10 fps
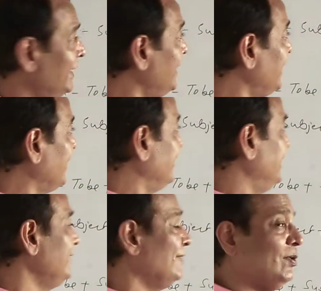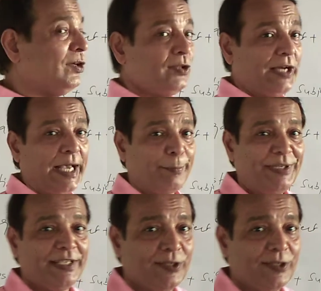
That action is not happening